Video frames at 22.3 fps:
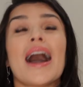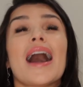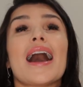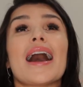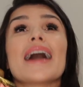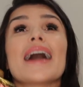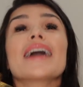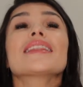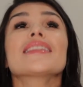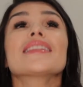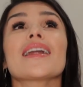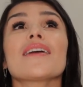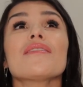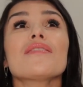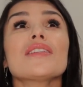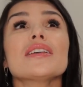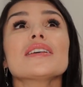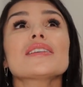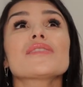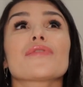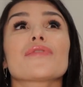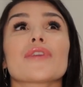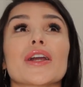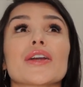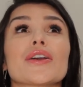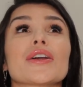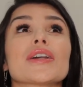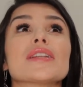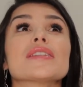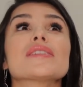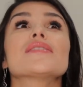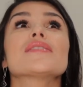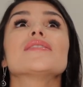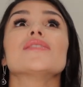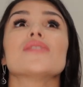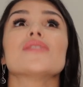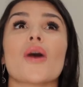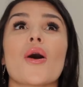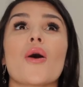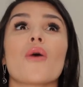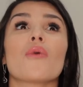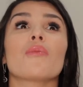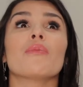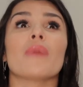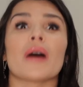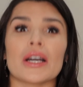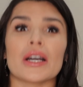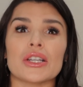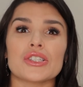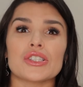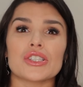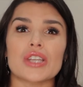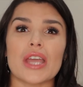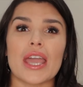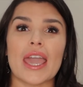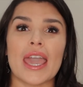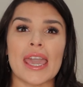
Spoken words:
I love this fragrance so much,